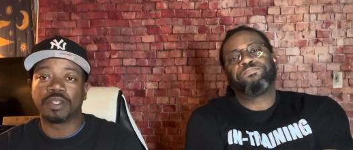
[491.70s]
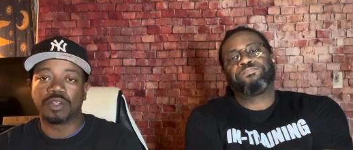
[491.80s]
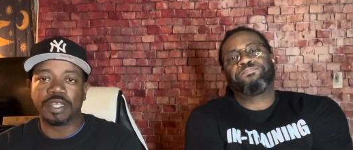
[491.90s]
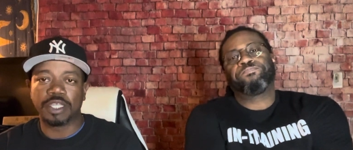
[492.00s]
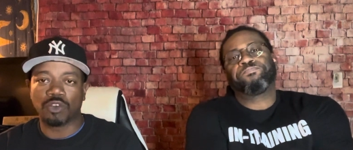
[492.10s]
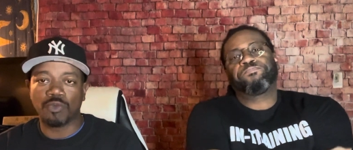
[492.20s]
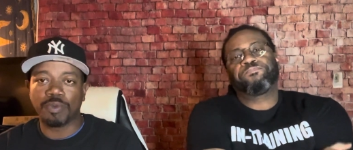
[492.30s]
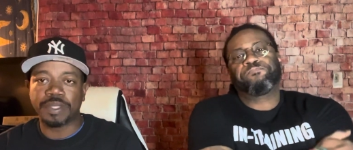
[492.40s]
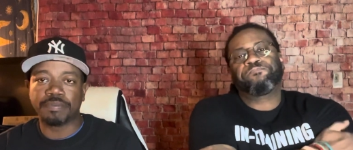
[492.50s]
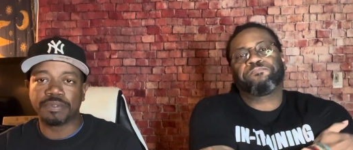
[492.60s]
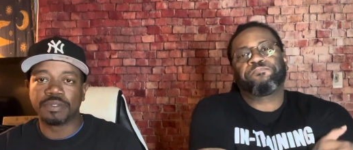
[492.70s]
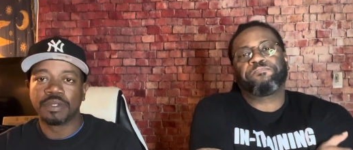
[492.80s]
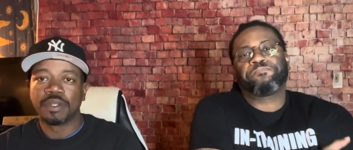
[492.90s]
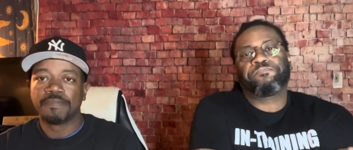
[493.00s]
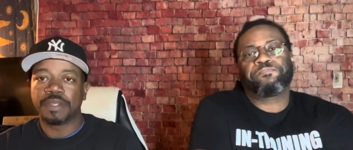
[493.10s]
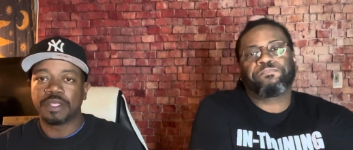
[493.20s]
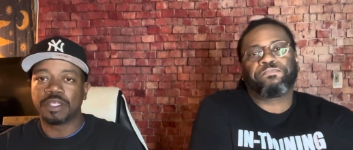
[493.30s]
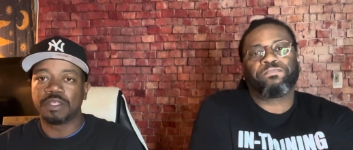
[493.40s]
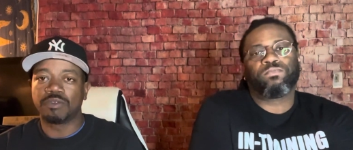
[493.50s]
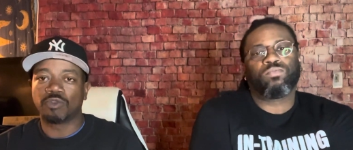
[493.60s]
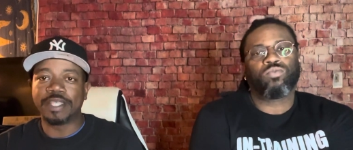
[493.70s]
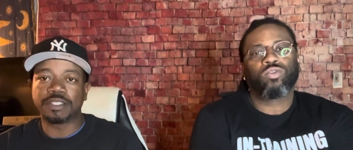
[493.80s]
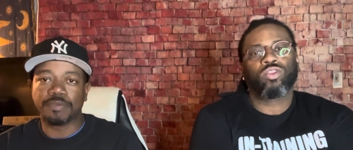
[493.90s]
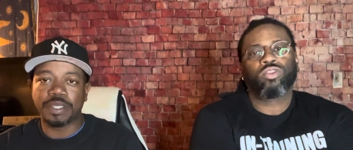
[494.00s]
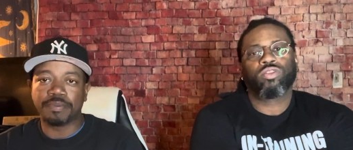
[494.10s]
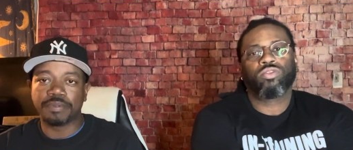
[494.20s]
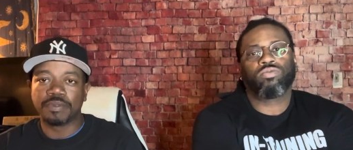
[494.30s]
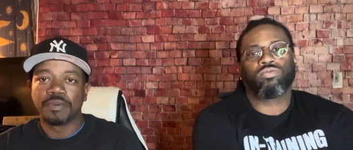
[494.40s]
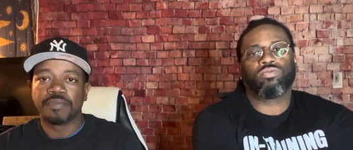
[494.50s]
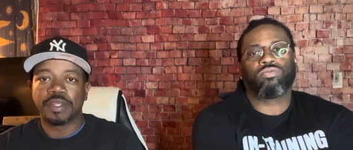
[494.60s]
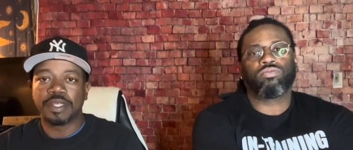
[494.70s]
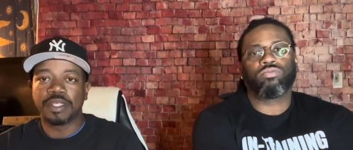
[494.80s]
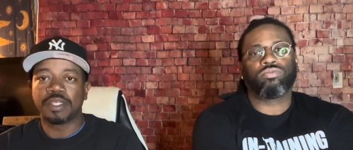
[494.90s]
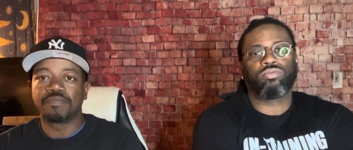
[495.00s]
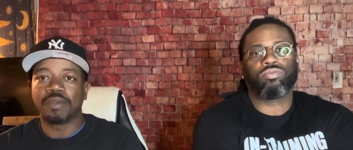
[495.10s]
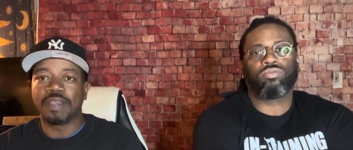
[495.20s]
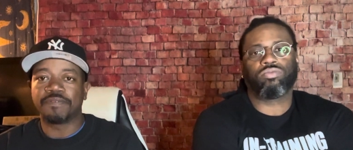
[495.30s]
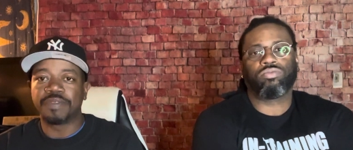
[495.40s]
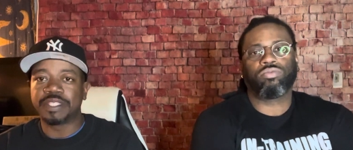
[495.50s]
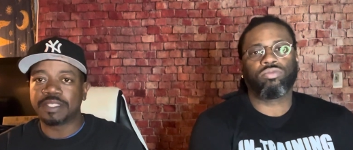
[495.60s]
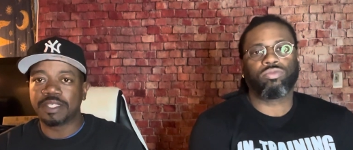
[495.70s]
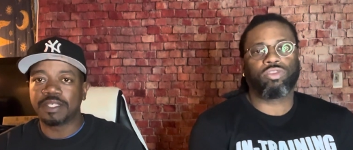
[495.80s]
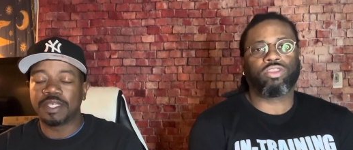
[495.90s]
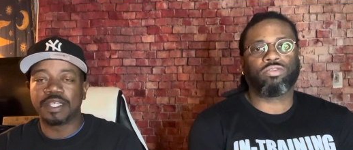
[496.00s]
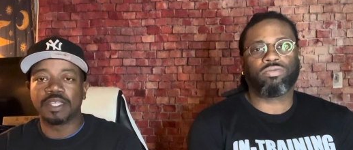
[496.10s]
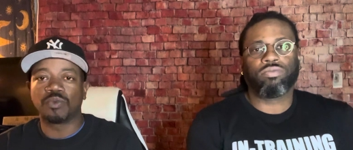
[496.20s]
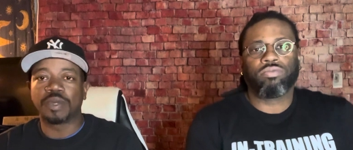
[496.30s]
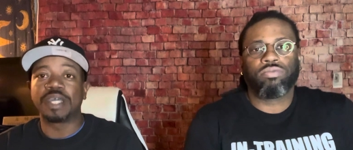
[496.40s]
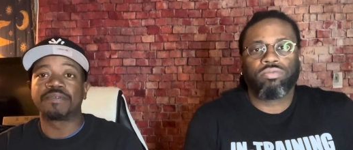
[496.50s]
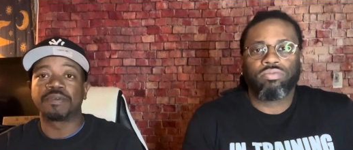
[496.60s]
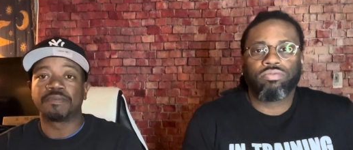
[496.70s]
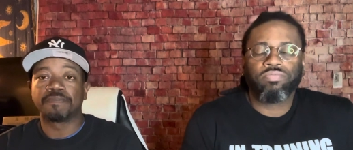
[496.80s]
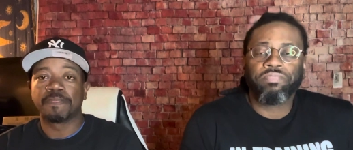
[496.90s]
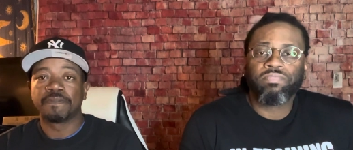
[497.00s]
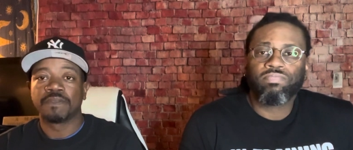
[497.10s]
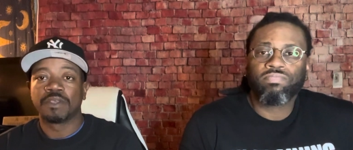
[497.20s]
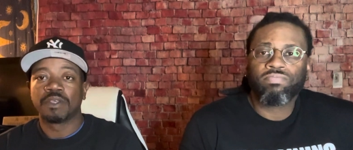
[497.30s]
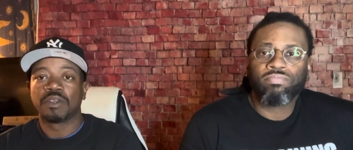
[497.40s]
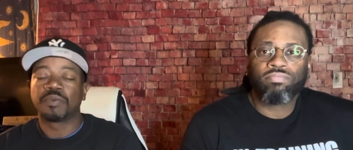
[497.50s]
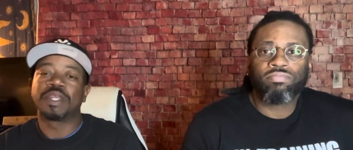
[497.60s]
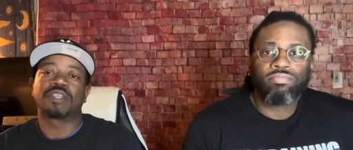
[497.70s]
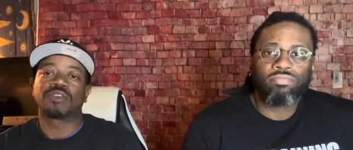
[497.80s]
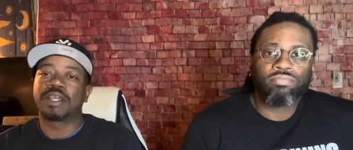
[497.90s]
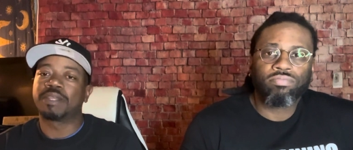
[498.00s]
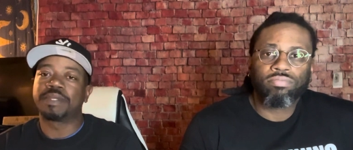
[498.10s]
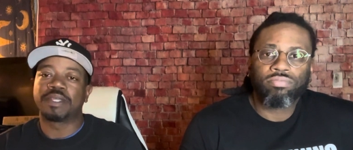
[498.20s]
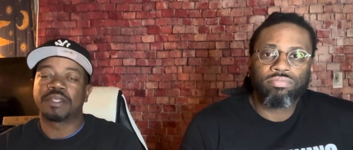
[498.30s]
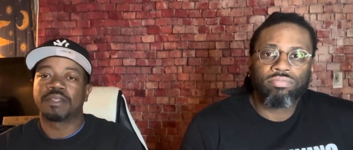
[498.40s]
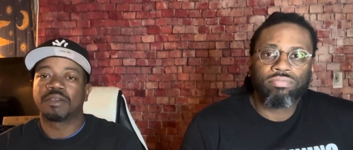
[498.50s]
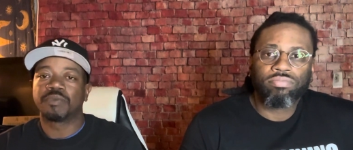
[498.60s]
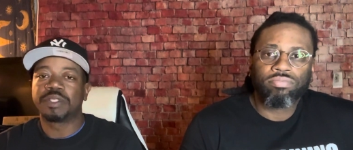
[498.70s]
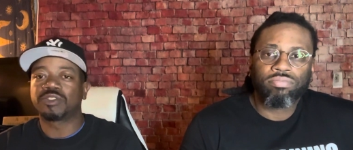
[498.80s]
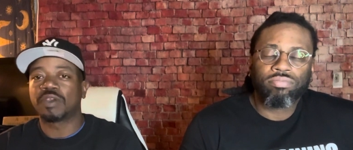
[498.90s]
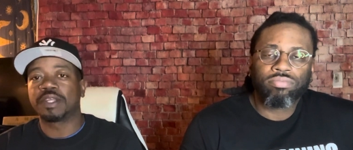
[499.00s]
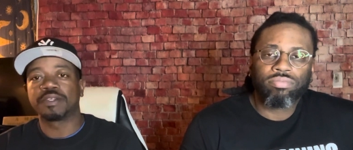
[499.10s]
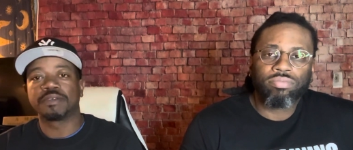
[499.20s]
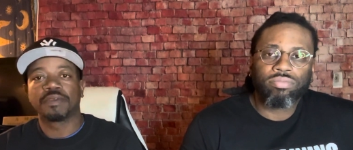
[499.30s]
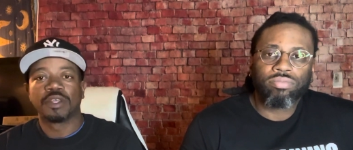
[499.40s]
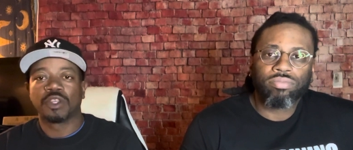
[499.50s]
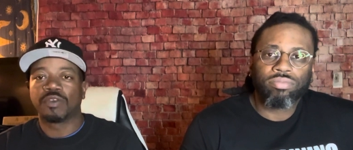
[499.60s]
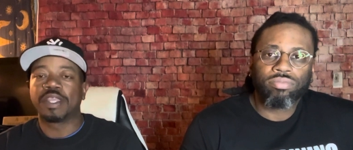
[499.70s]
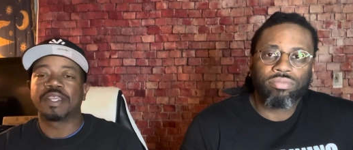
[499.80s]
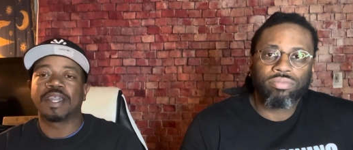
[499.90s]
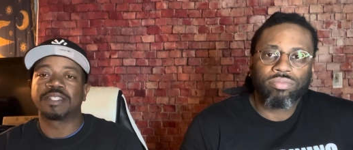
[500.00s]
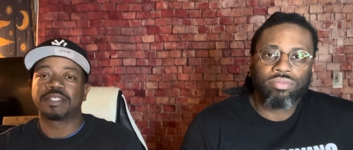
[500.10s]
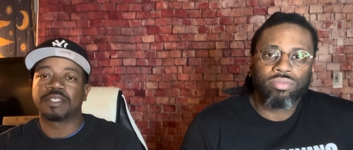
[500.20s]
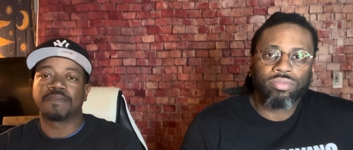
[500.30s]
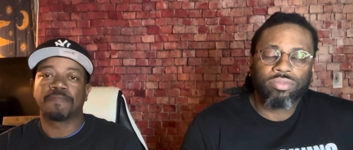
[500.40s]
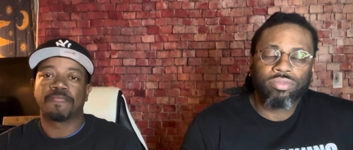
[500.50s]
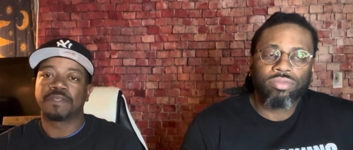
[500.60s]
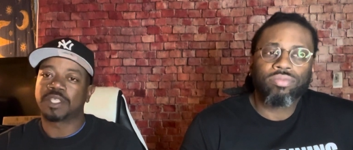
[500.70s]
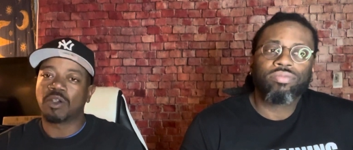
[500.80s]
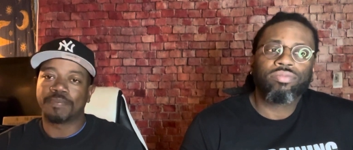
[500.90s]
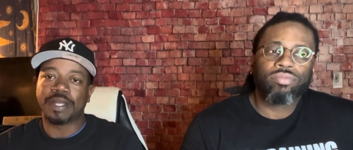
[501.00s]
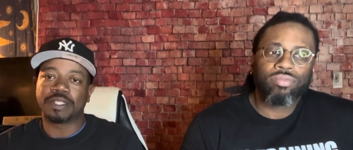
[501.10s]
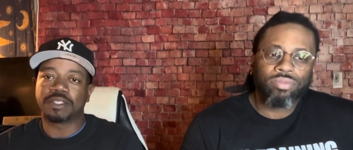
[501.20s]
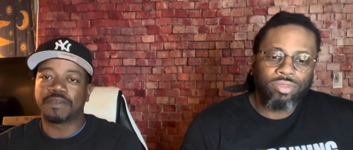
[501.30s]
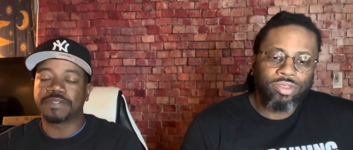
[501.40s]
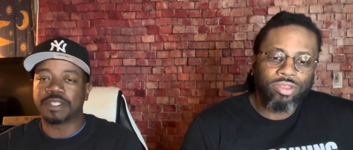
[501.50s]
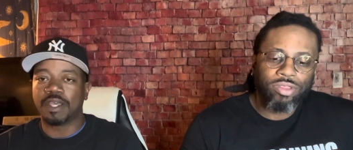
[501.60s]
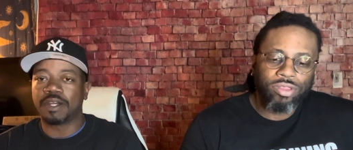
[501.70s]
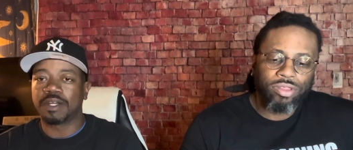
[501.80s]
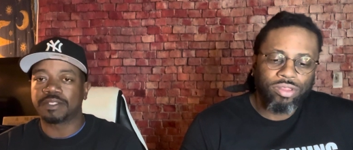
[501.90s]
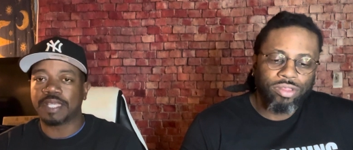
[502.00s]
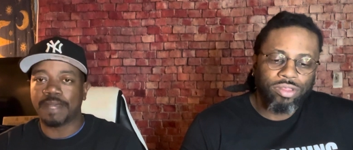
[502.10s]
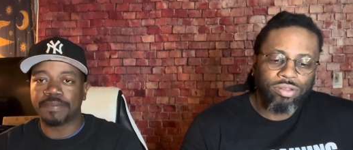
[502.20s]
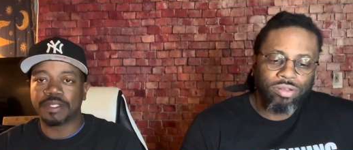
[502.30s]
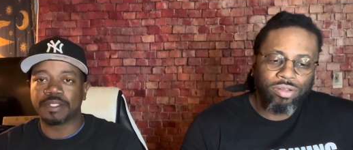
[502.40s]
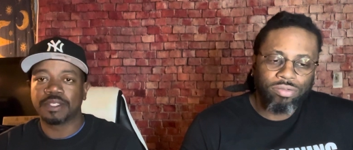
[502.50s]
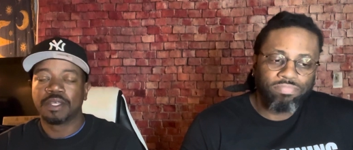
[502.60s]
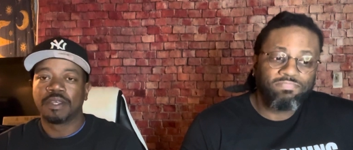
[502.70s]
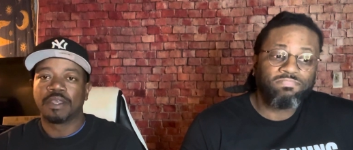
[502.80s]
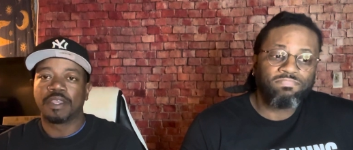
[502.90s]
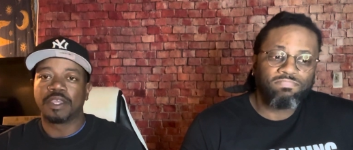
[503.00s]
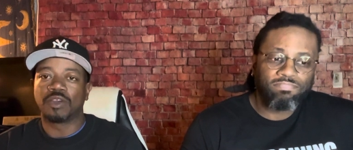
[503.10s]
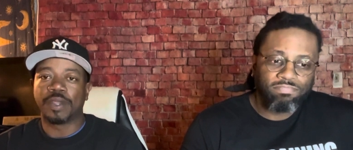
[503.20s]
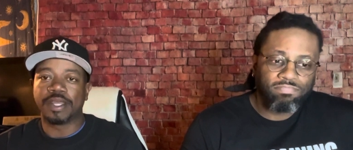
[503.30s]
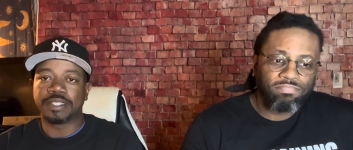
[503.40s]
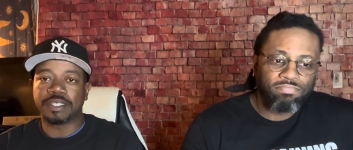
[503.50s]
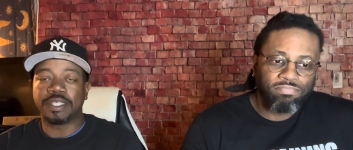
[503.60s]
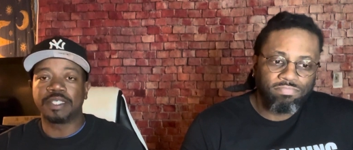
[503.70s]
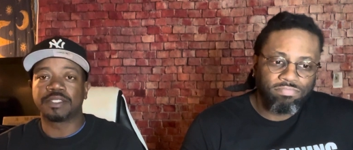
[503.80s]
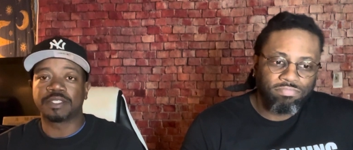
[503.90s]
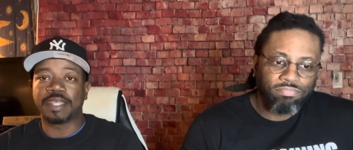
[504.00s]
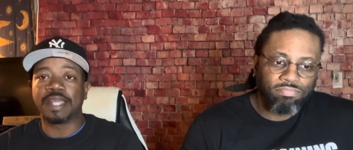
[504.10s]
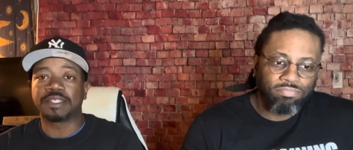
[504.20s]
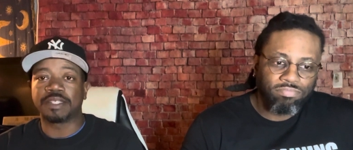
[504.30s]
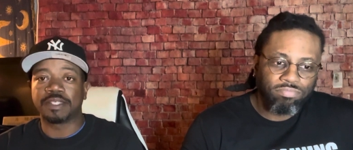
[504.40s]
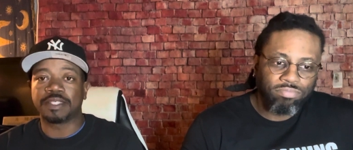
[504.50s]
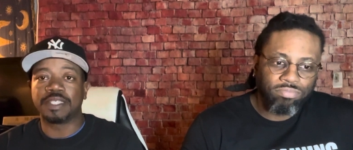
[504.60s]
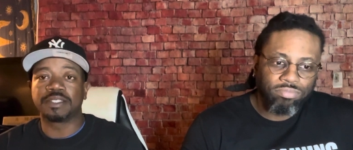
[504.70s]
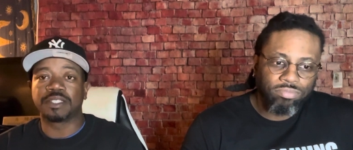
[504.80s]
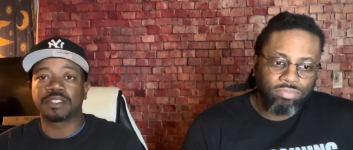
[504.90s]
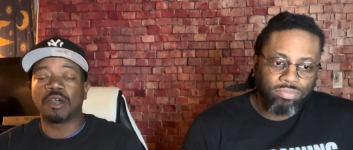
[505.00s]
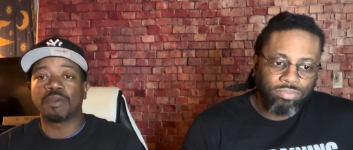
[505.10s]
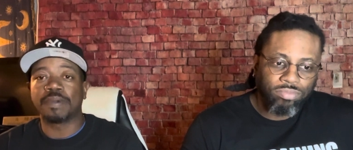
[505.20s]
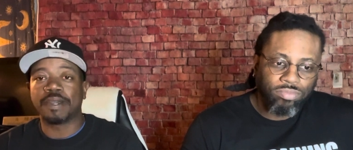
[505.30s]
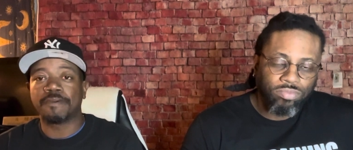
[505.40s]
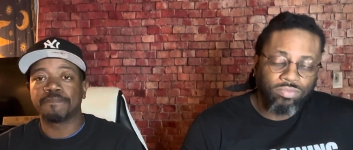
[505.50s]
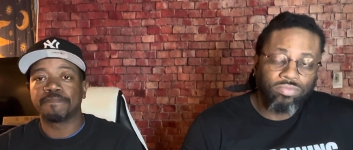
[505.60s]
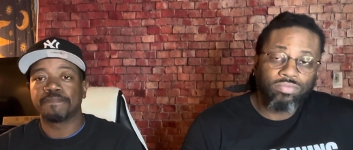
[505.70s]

Speaker 1: any group of people, any race of people, any ethnicity, any whatever. We're not trying to be that. We're just trying to create content, talk about tough uh, topics in a way that's easy to digest, easy to talk about,